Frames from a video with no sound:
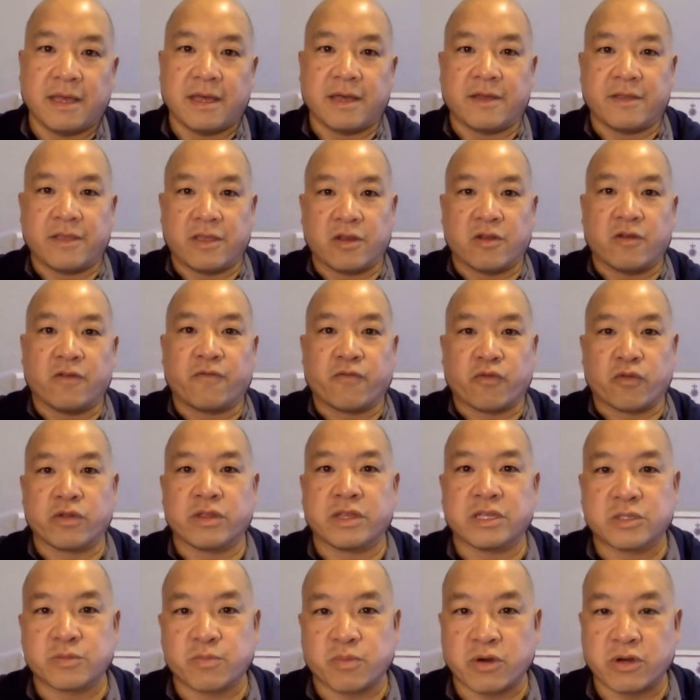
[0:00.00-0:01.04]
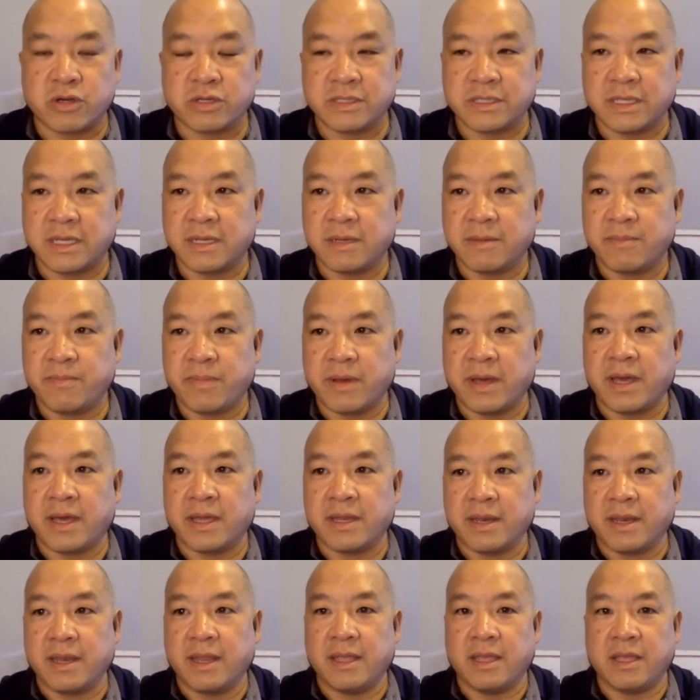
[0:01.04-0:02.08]
uh, you know for this person
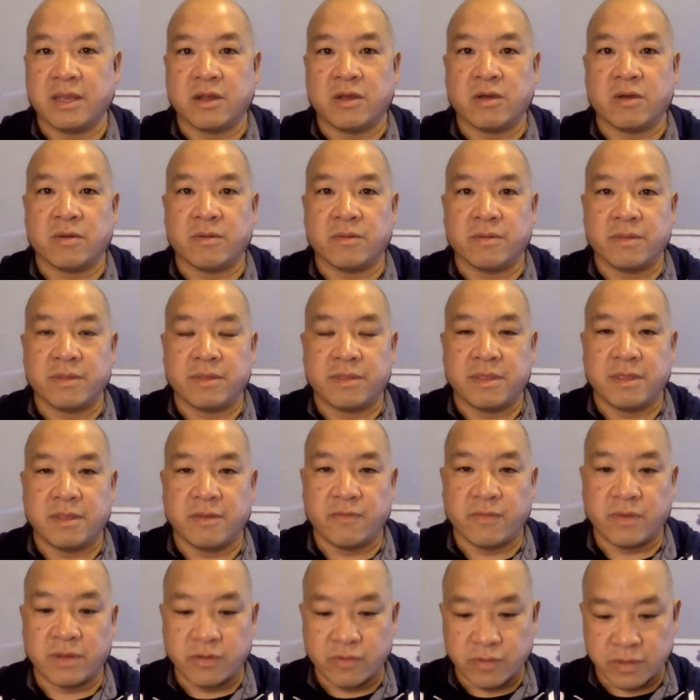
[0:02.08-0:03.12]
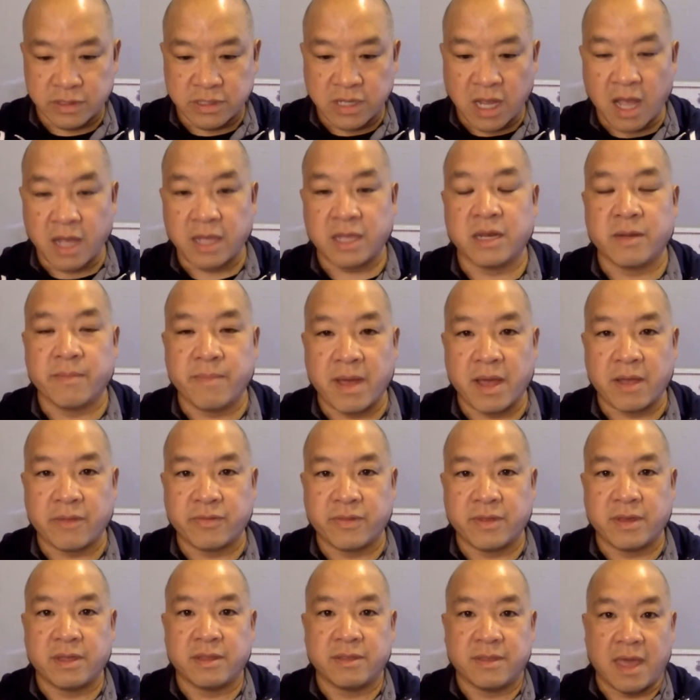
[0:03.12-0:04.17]
but you know when we're talking
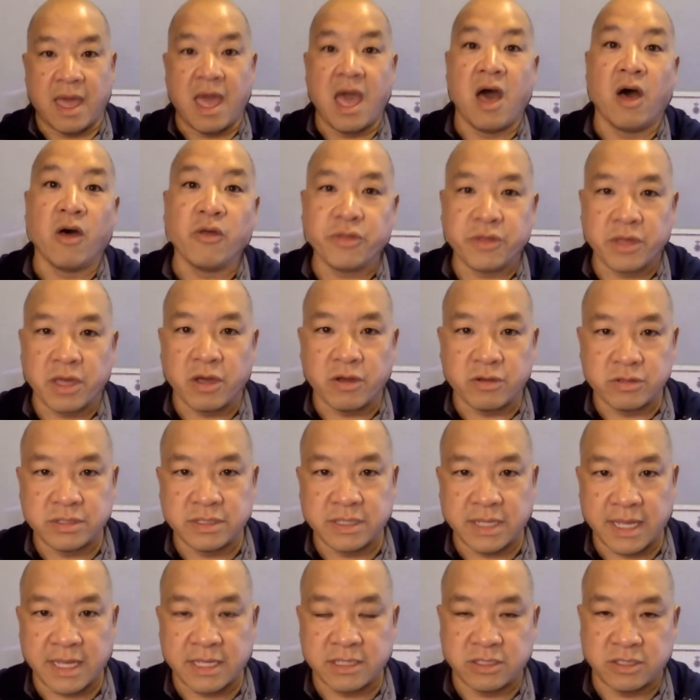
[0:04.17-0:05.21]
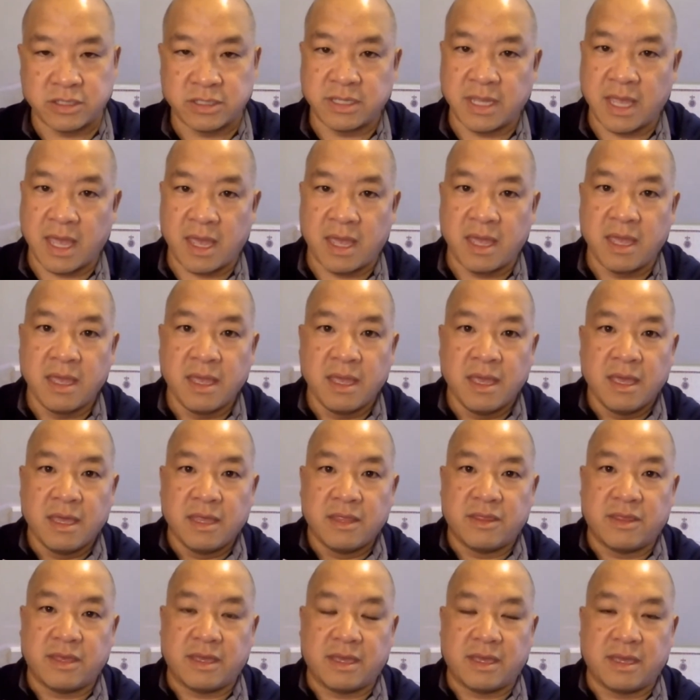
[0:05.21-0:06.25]
about the the health coach as you say
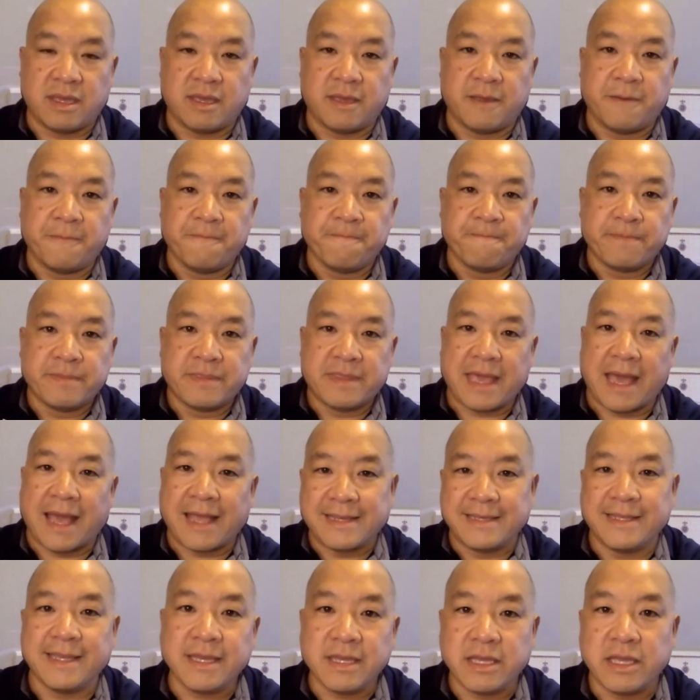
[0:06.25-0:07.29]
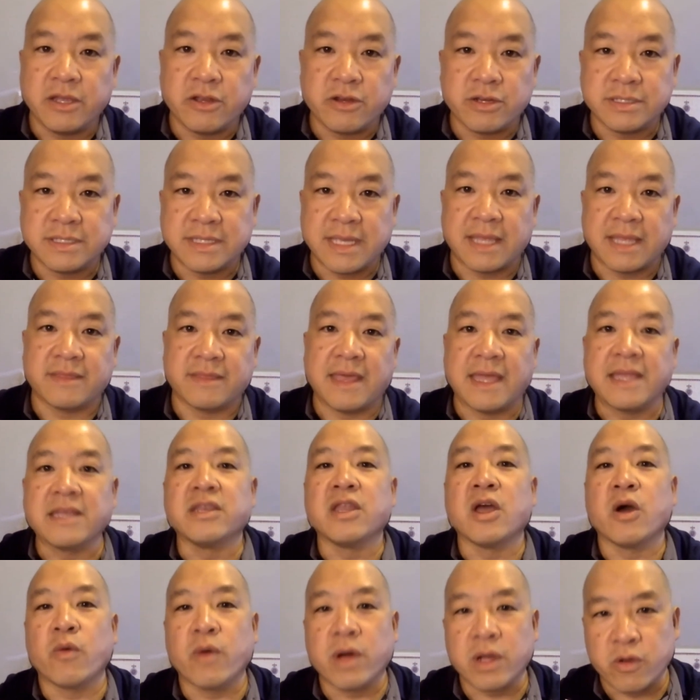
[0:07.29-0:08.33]
the the idea here is that they
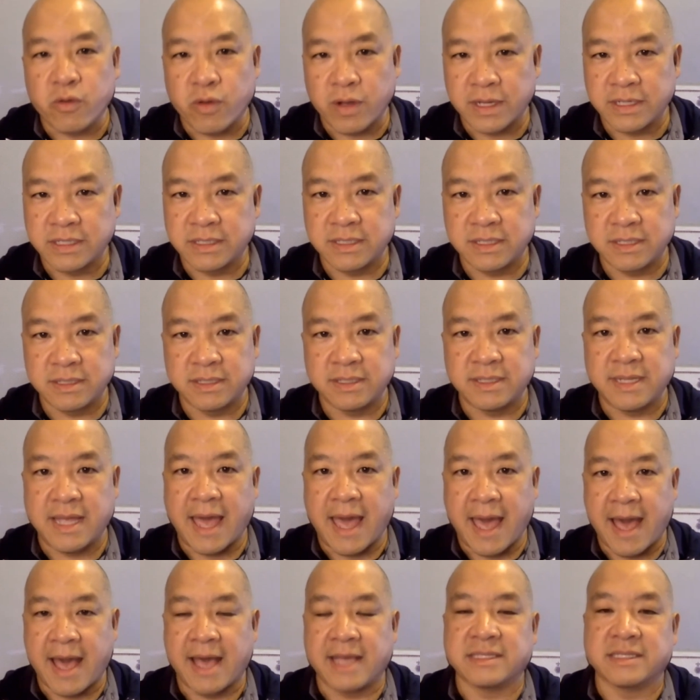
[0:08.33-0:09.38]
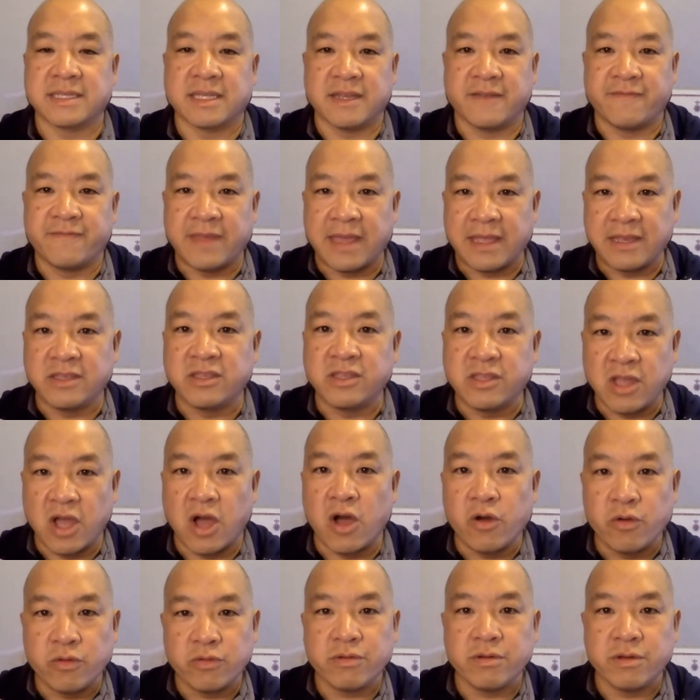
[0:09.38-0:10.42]
know what questions to ask and if they
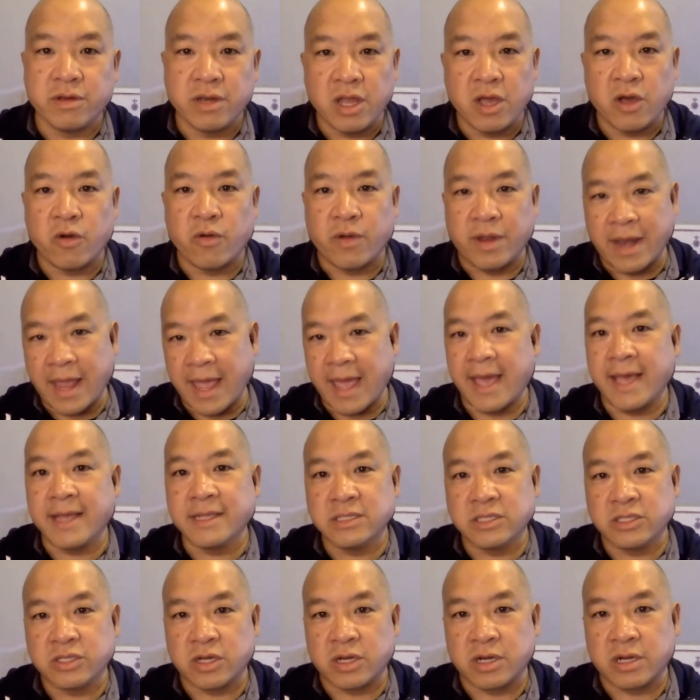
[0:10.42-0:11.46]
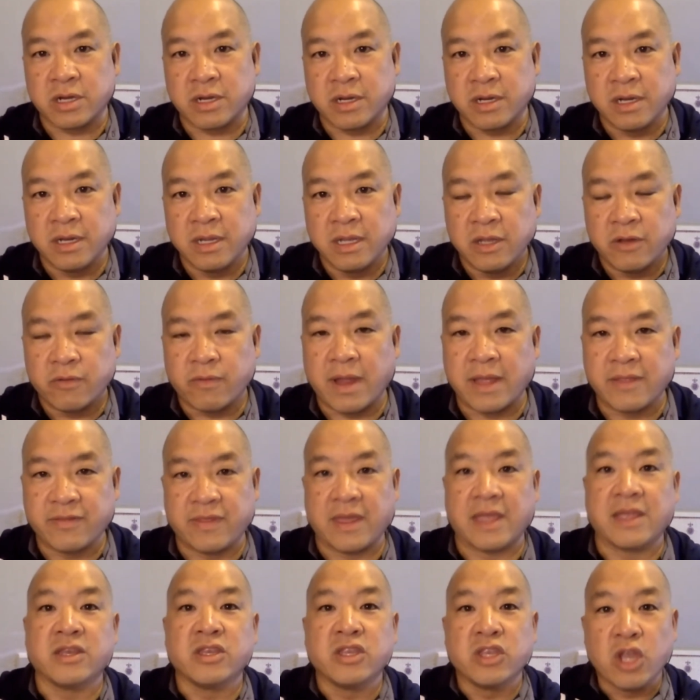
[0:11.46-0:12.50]
don't know an answer right
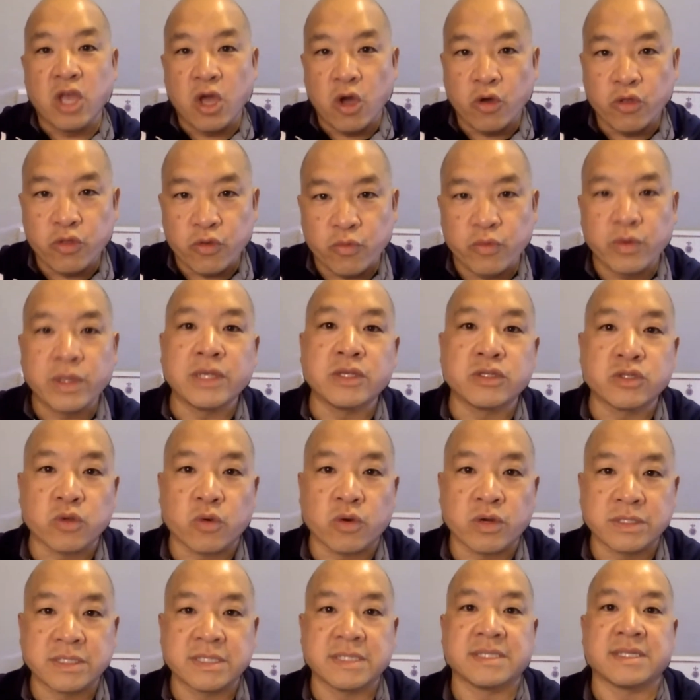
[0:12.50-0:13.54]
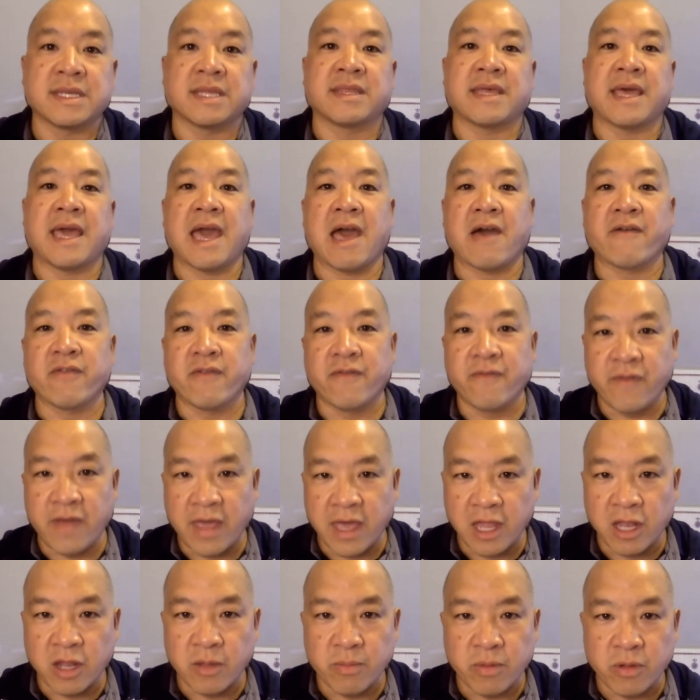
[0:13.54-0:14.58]
they know the resources that they have
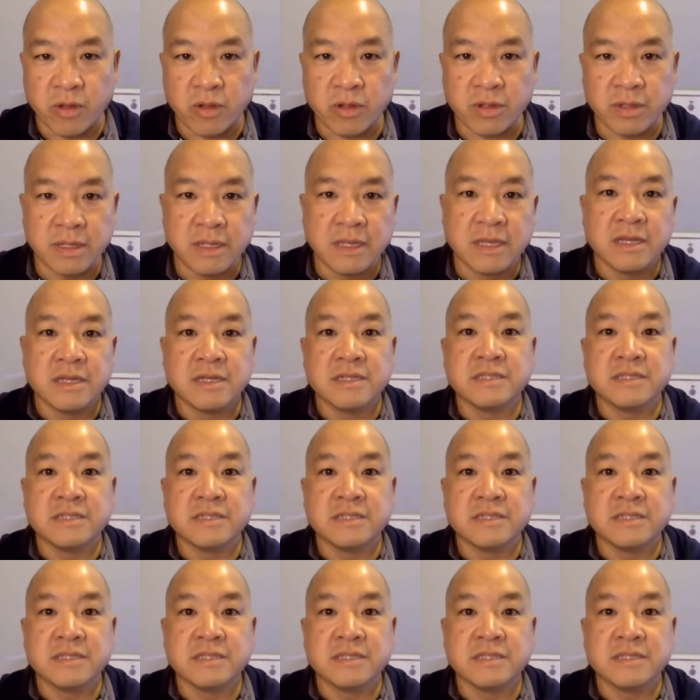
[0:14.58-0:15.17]
available